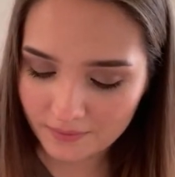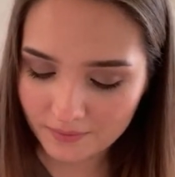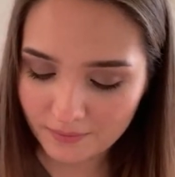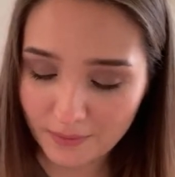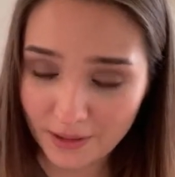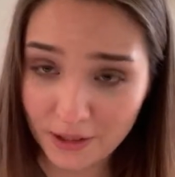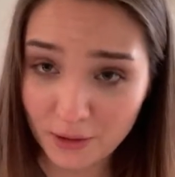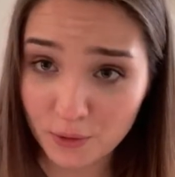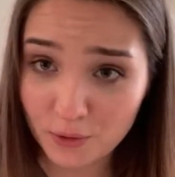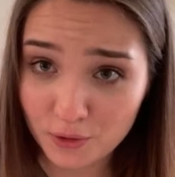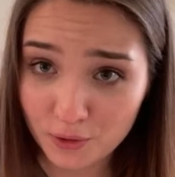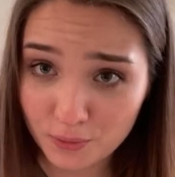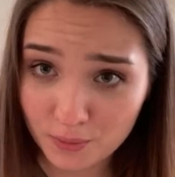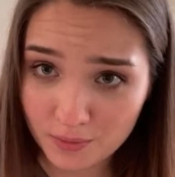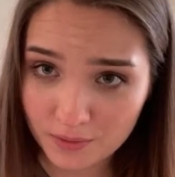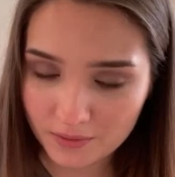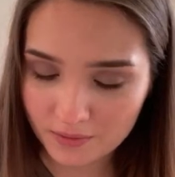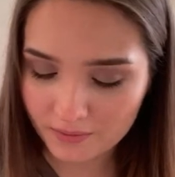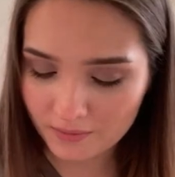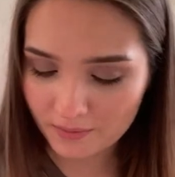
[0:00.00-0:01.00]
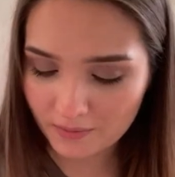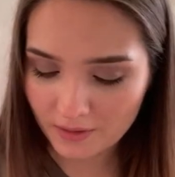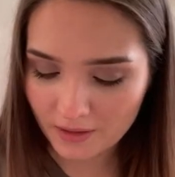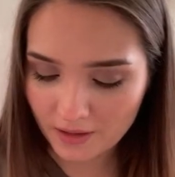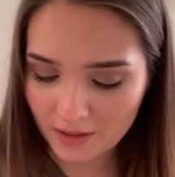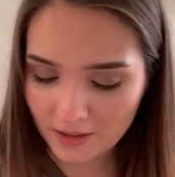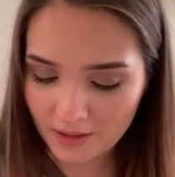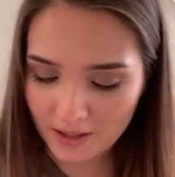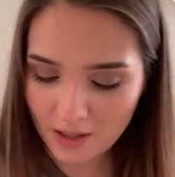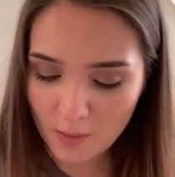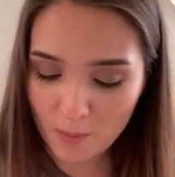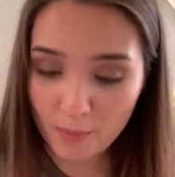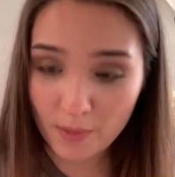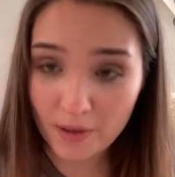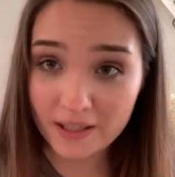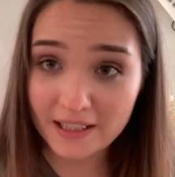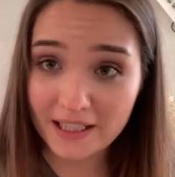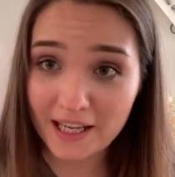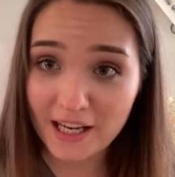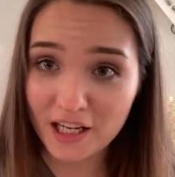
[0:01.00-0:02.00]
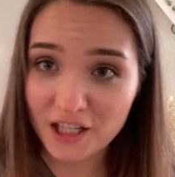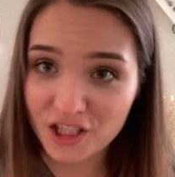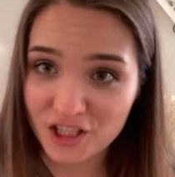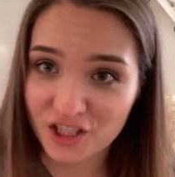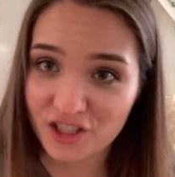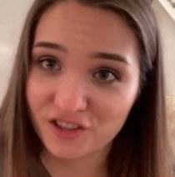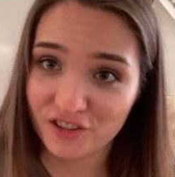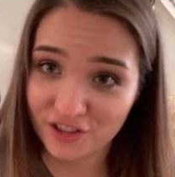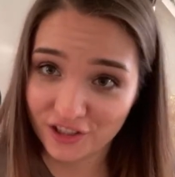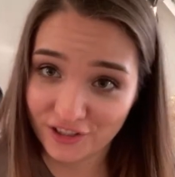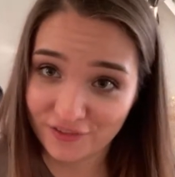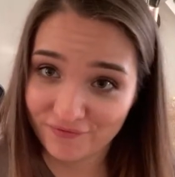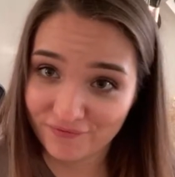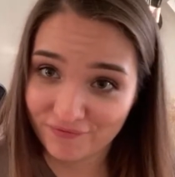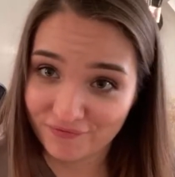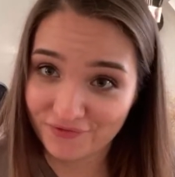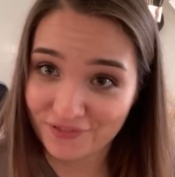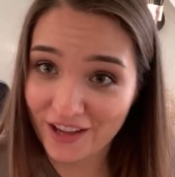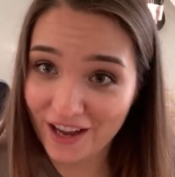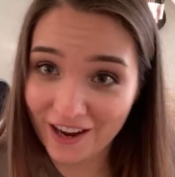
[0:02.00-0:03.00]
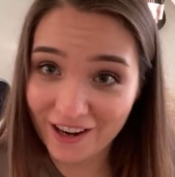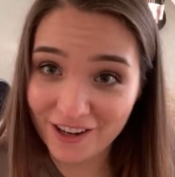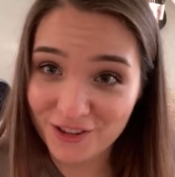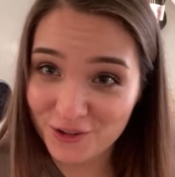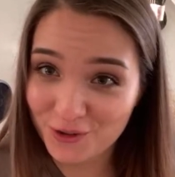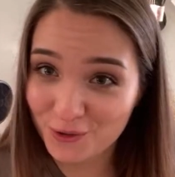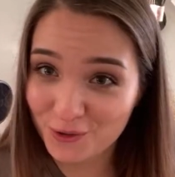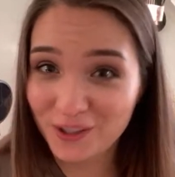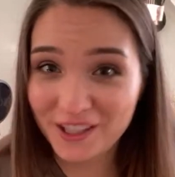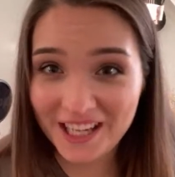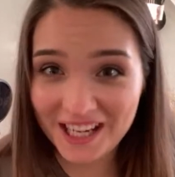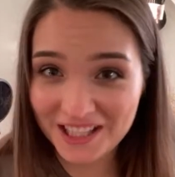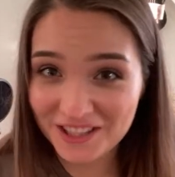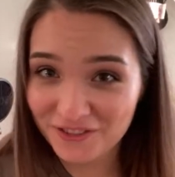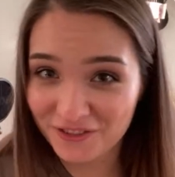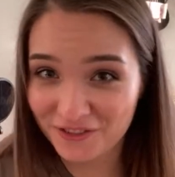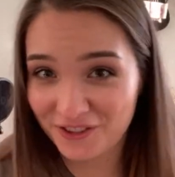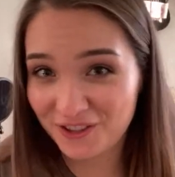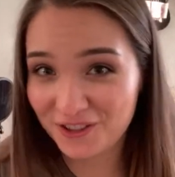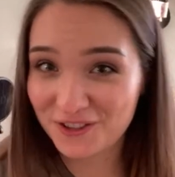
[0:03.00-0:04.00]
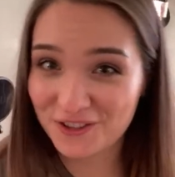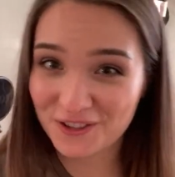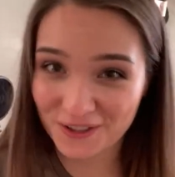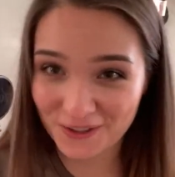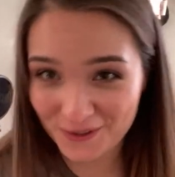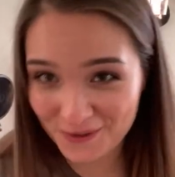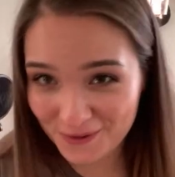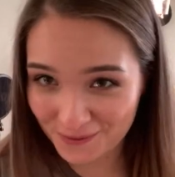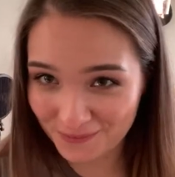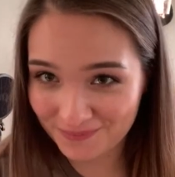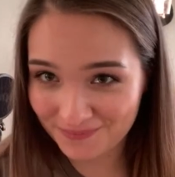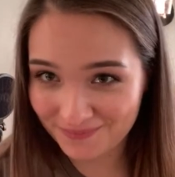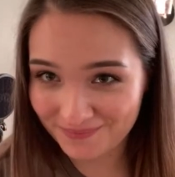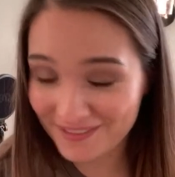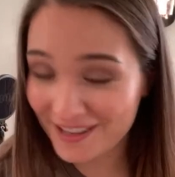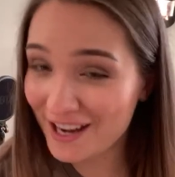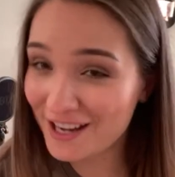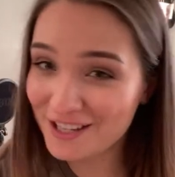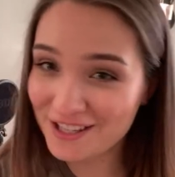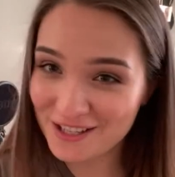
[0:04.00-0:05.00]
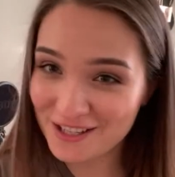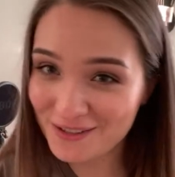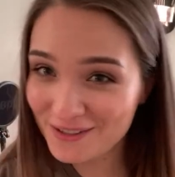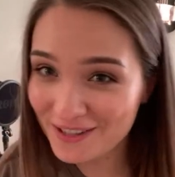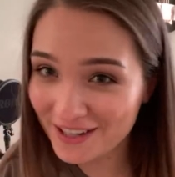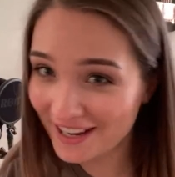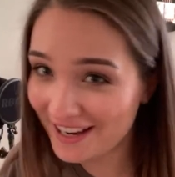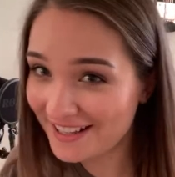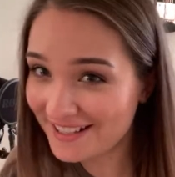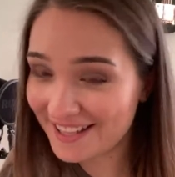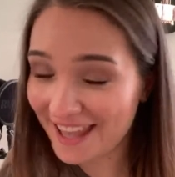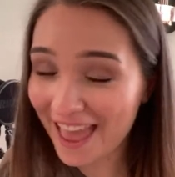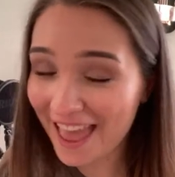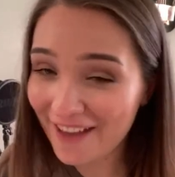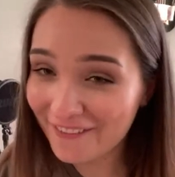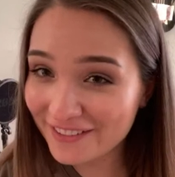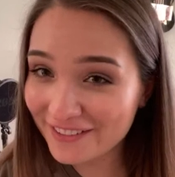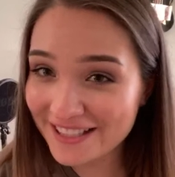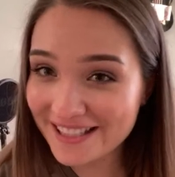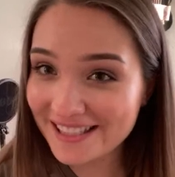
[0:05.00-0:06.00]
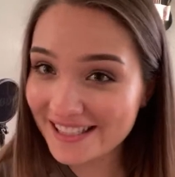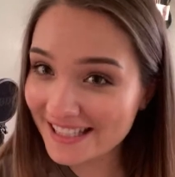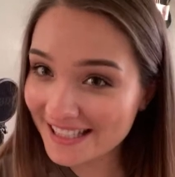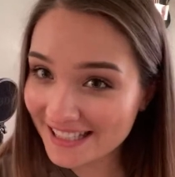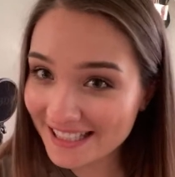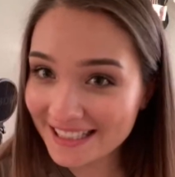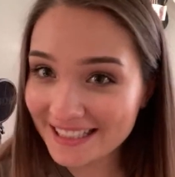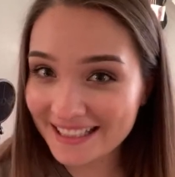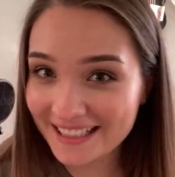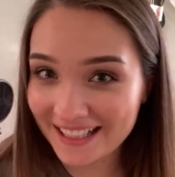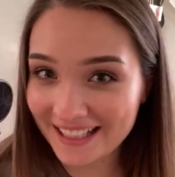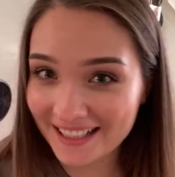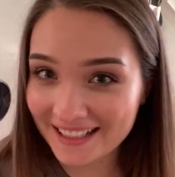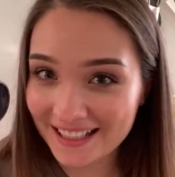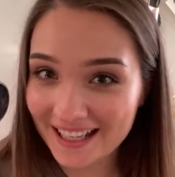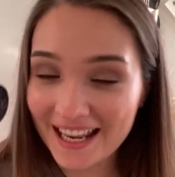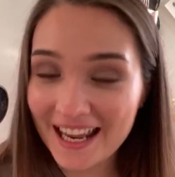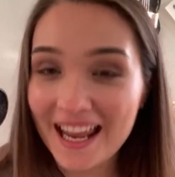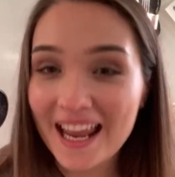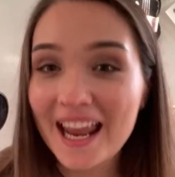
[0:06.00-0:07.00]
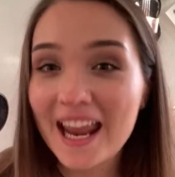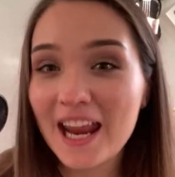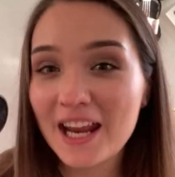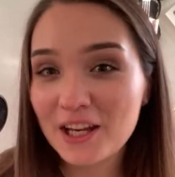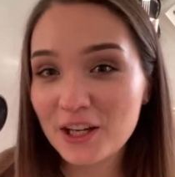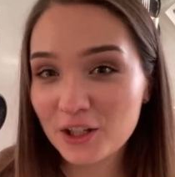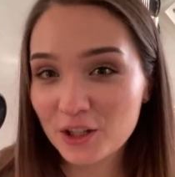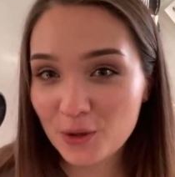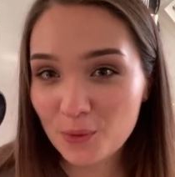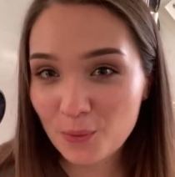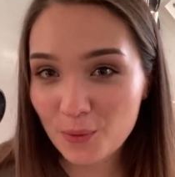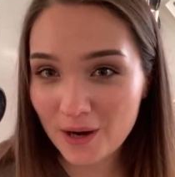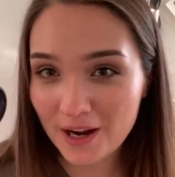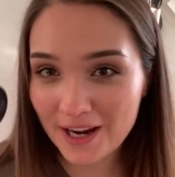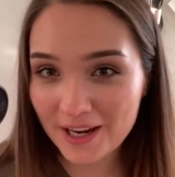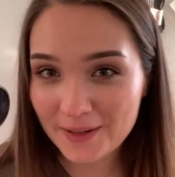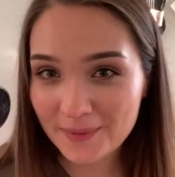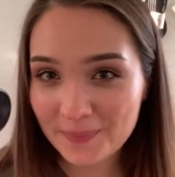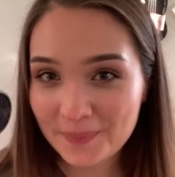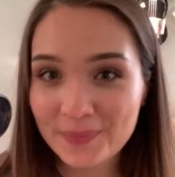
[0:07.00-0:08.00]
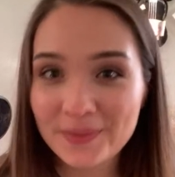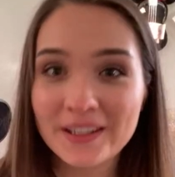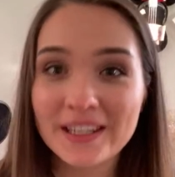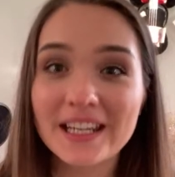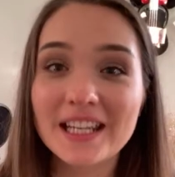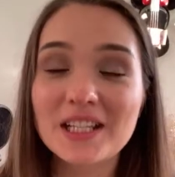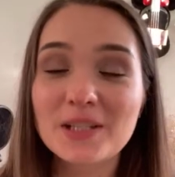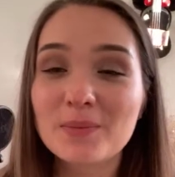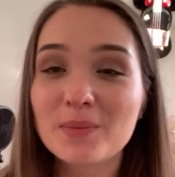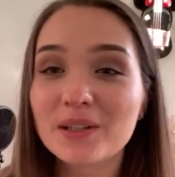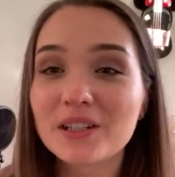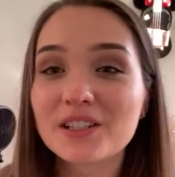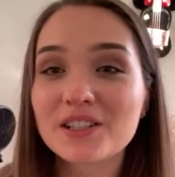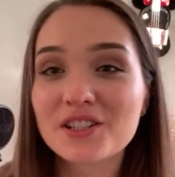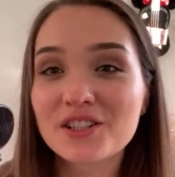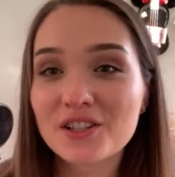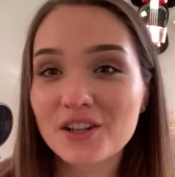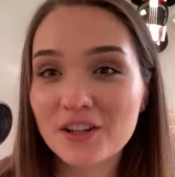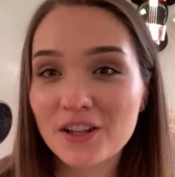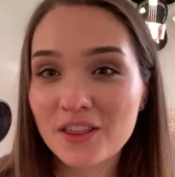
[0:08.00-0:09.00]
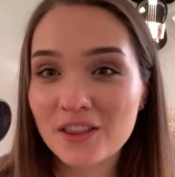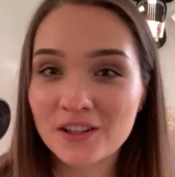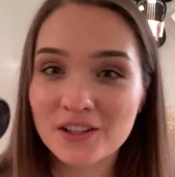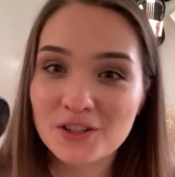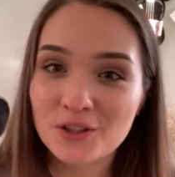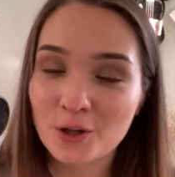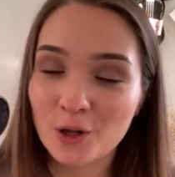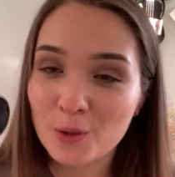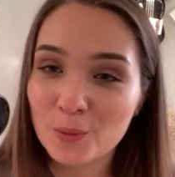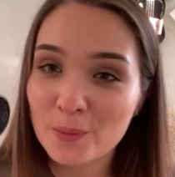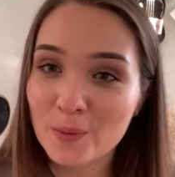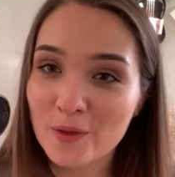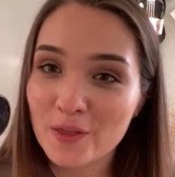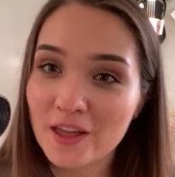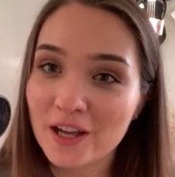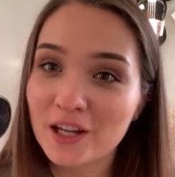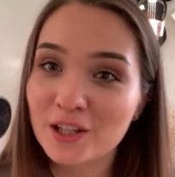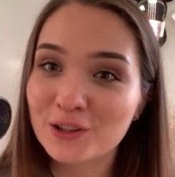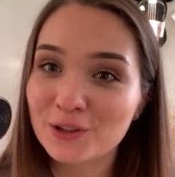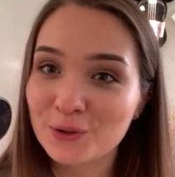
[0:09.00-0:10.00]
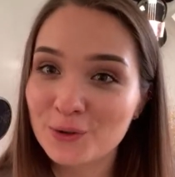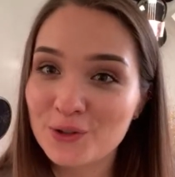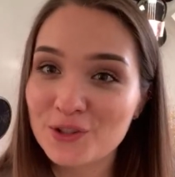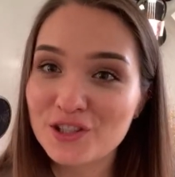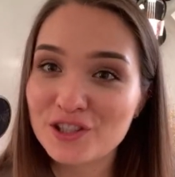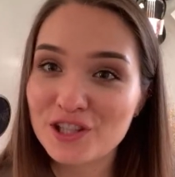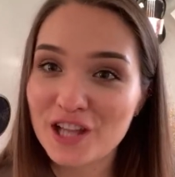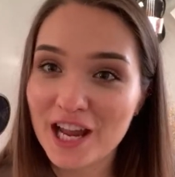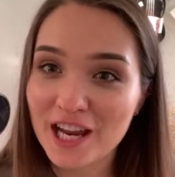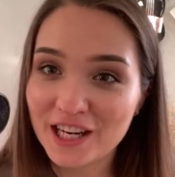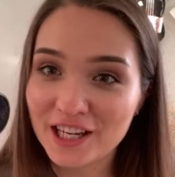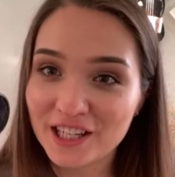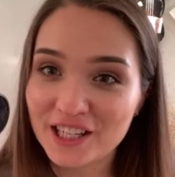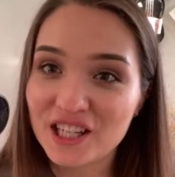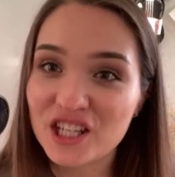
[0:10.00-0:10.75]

my YouTube. But actually, I drew Yennefer too, and you guys haven't seen it yet. And you know why? It's because Jonathan told me that it looks like